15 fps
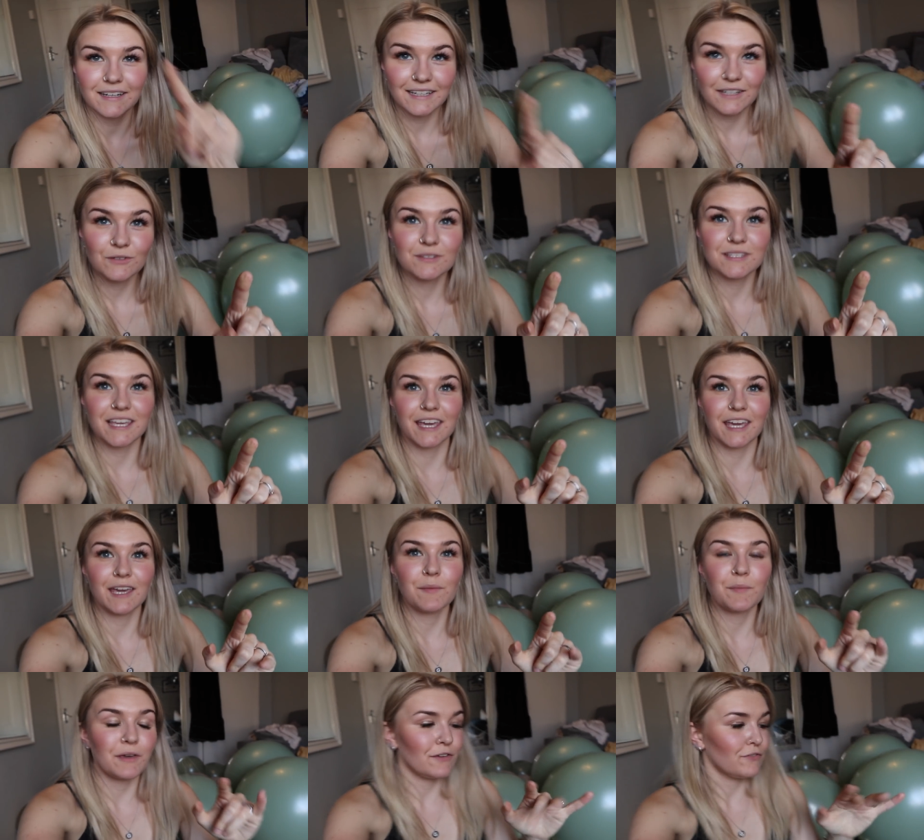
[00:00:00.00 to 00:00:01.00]
Little
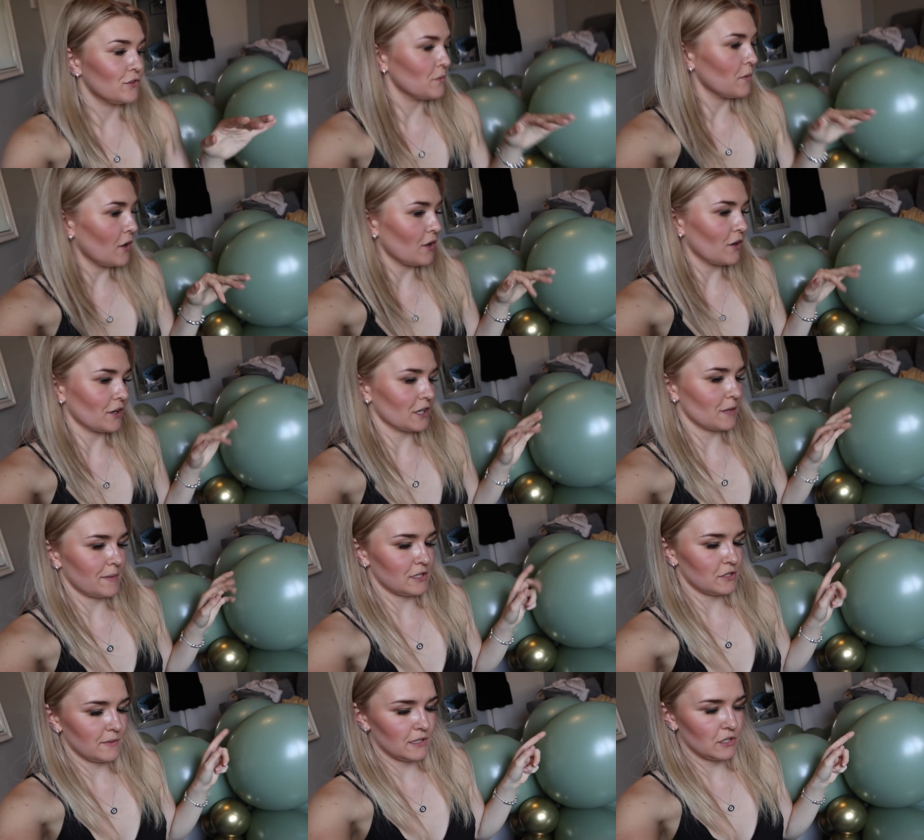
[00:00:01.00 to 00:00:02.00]
tip, if you are going to be
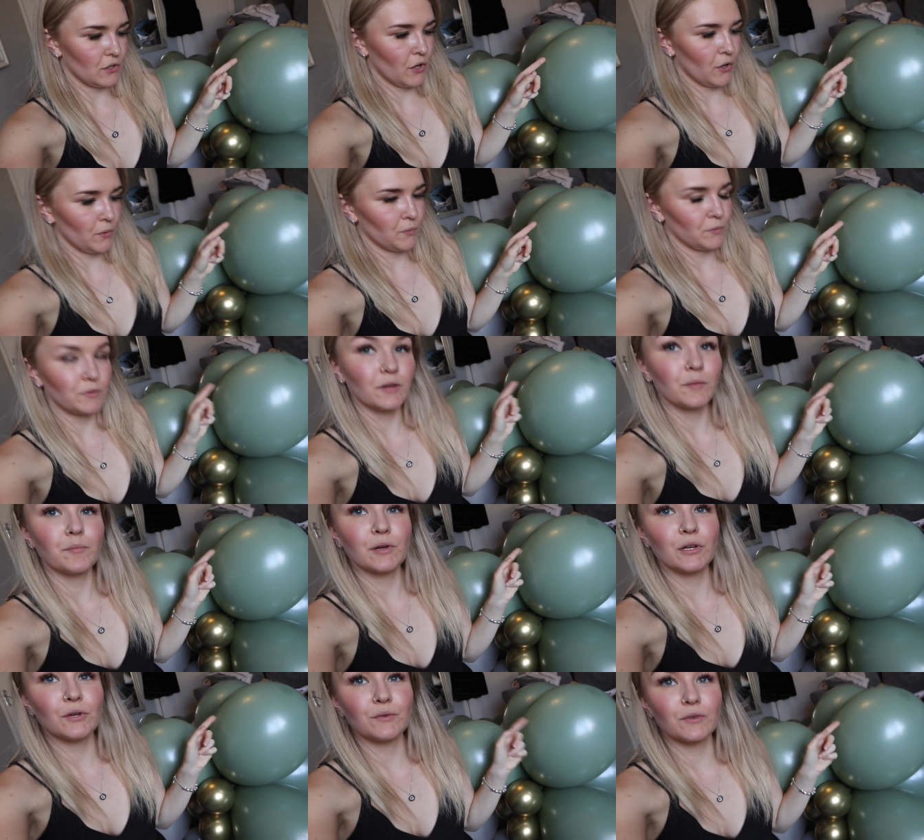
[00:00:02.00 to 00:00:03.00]
doing your own
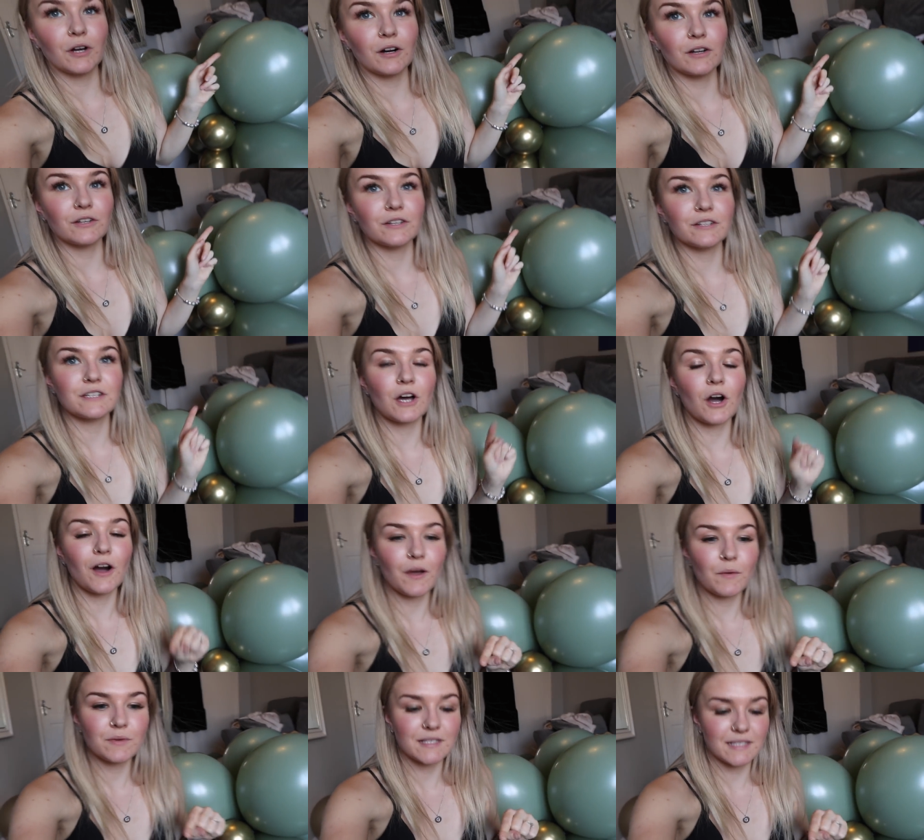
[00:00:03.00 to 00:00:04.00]
balloon garland,
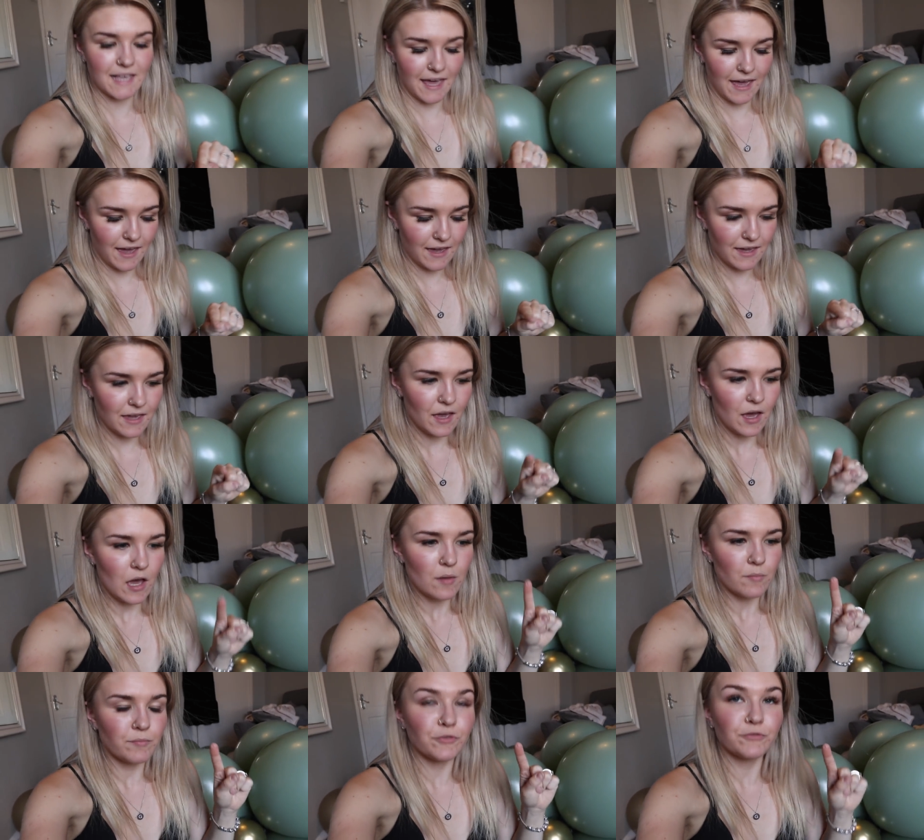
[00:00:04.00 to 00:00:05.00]
I would say
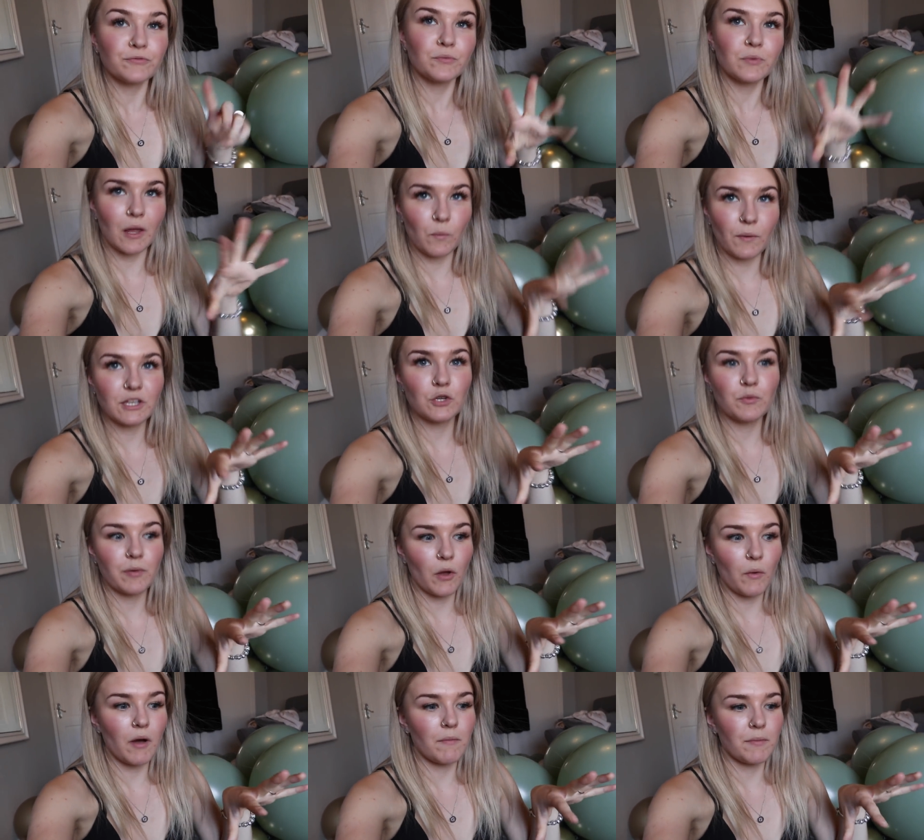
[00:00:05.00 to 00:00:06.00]
like when you
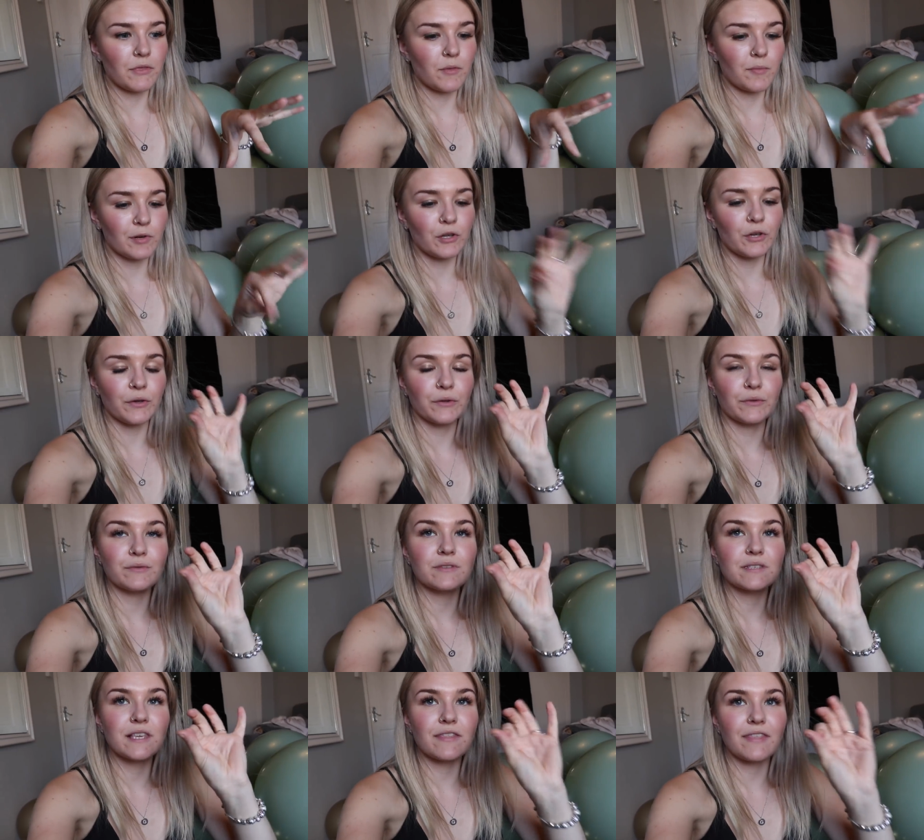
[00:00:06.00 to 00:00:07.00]
blow up the
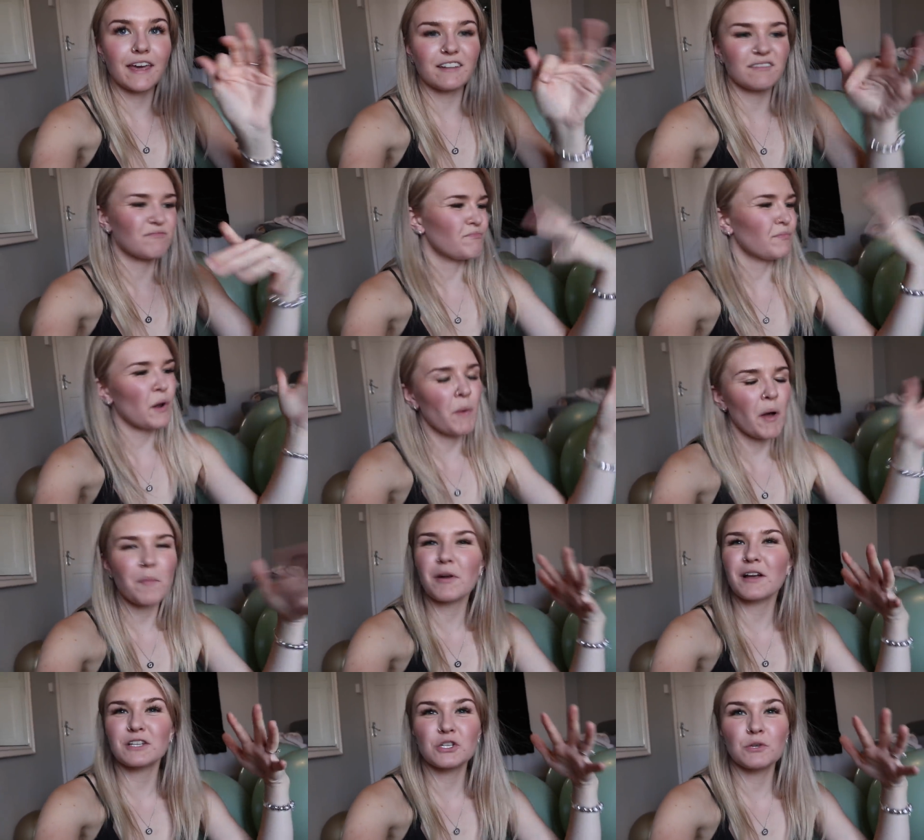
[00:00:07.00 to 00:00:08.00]
balloons then blow
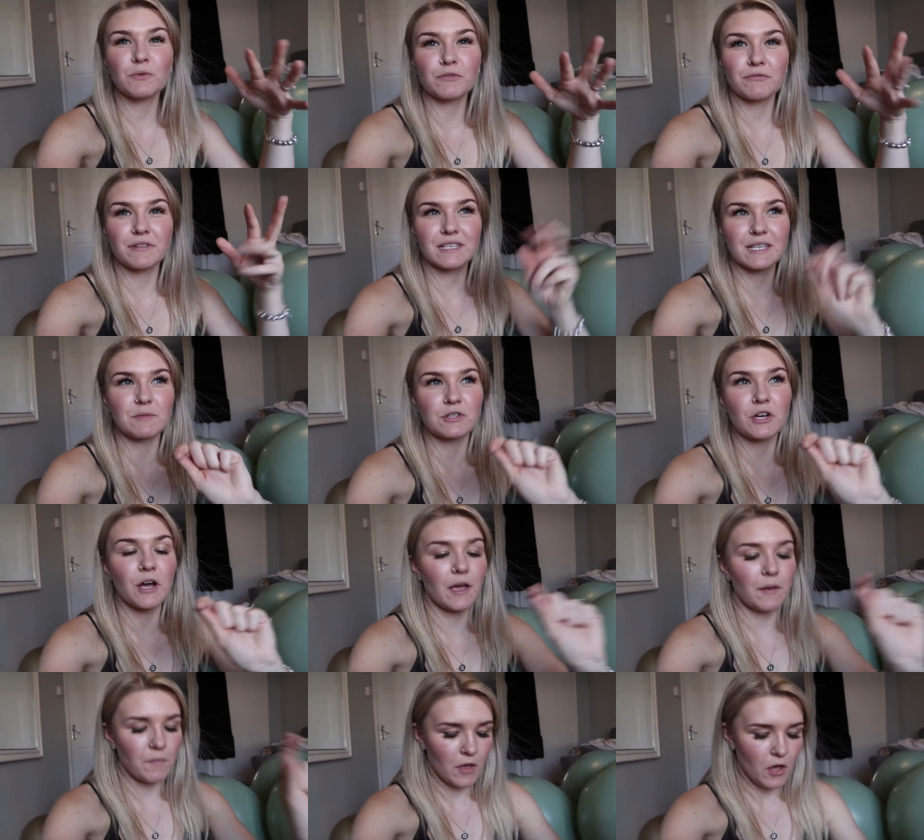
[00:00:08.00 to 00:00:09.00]
up like two or three at the same
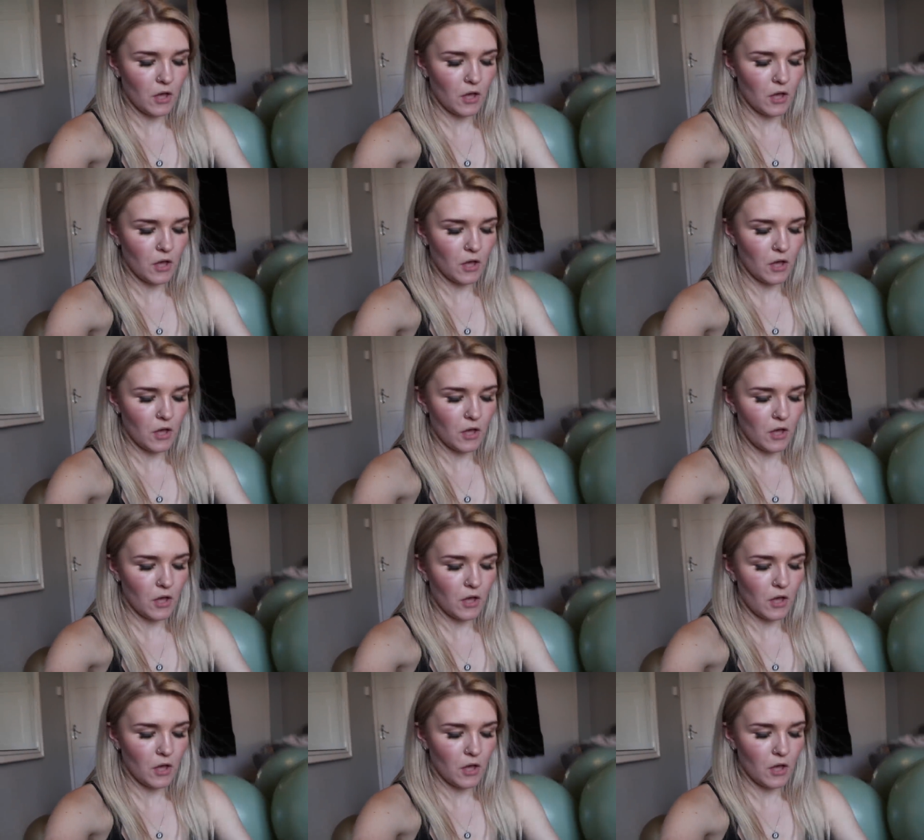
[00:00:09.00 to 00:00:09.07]
time